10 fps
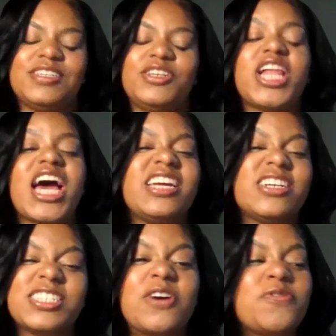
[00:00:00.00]
You yeah. lie to
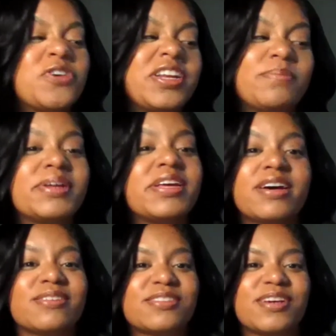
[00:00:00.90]
yourself or anybody
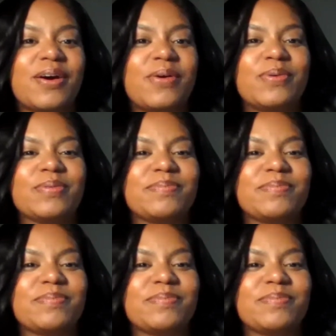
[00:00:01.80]
else. So